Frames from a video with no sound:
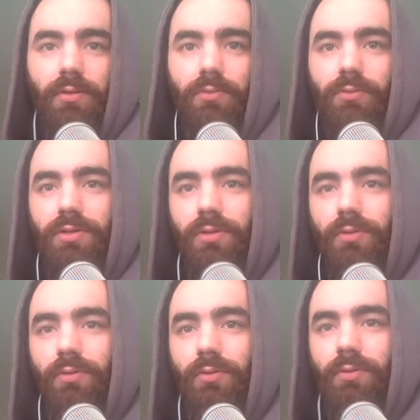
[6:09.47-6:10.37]
equal
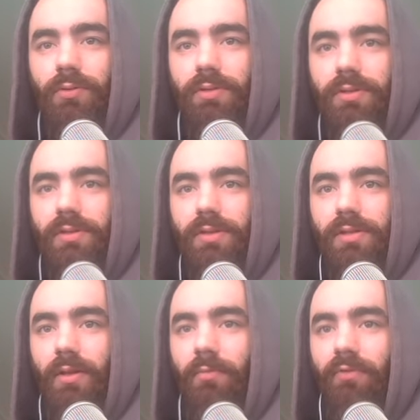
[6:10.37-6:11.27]
to, so it's the
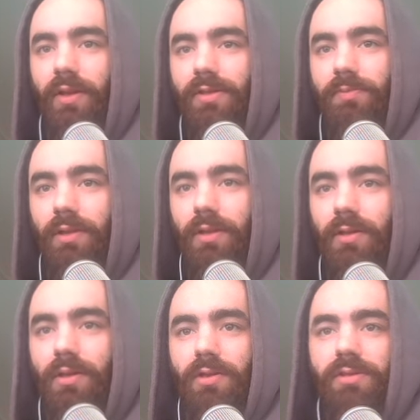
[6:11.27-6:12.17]
sum of xp,
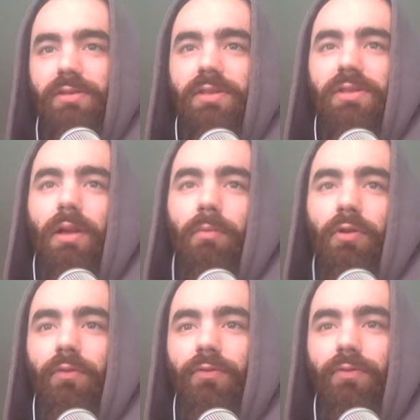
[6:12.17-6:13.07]
so it's the sum
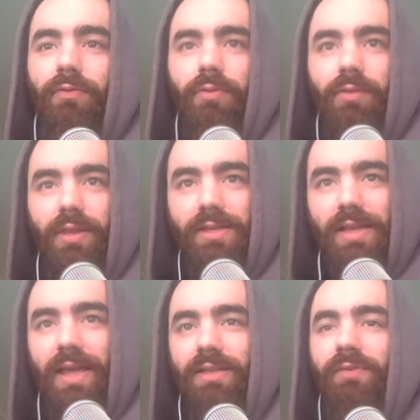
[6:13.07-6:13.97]
of
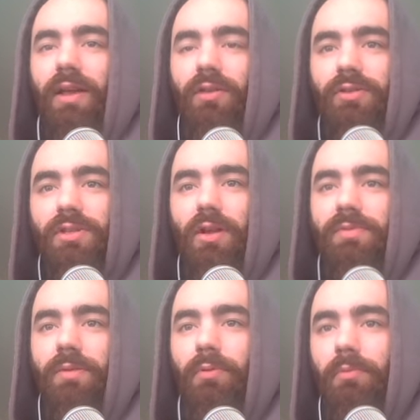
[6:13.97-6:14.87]
these x values
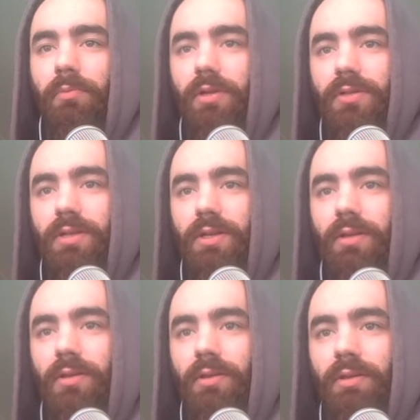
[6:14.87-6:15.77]
times their probability,
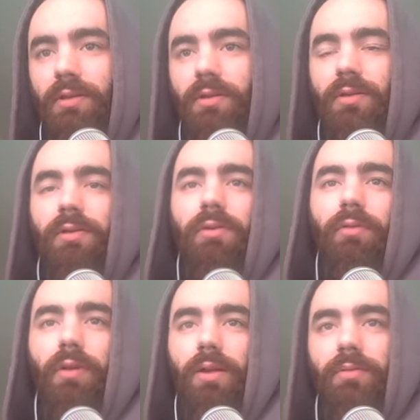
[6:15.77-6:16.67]

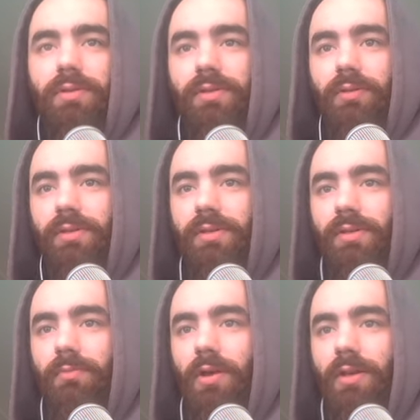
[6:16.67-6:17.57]
right? So this
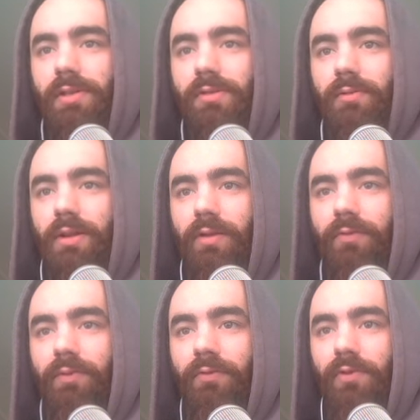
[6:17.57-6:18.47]
is minus three
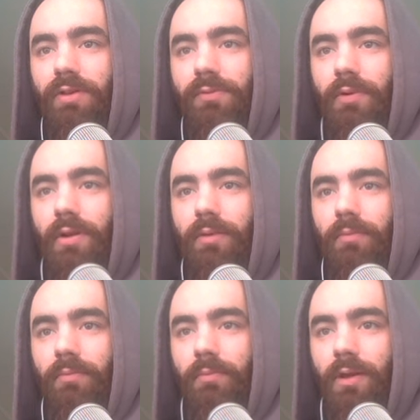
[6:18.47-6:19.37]
for the first one,
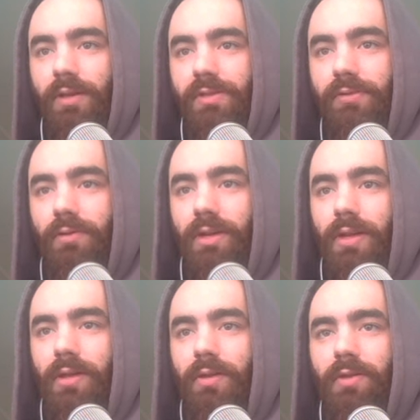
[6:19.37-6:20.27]
minus
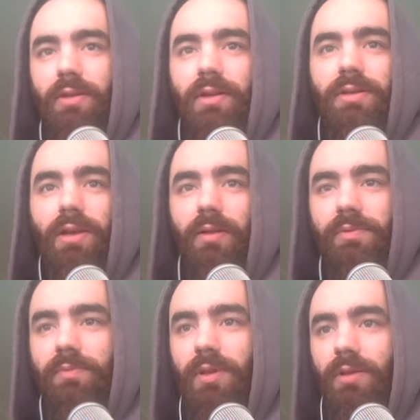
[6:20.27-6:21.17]
three
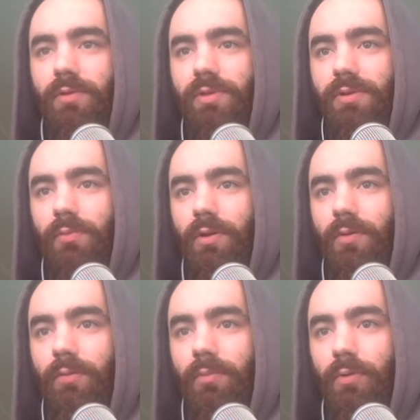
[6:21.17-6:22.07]
times p, which is
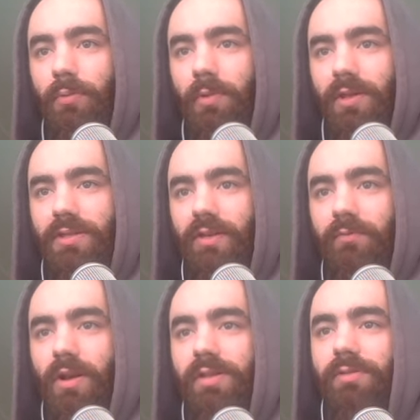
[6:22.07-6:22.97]
one, the probability
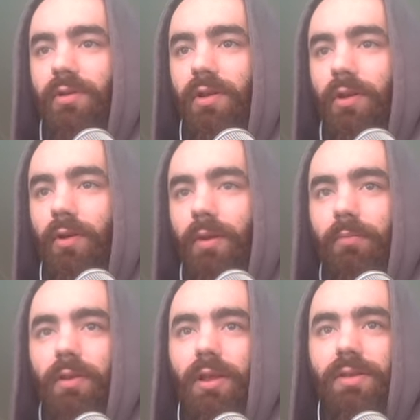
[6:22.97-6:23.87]
of minus three occurring,
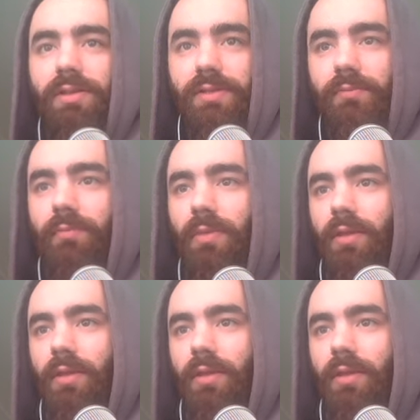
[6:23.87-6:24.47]
plus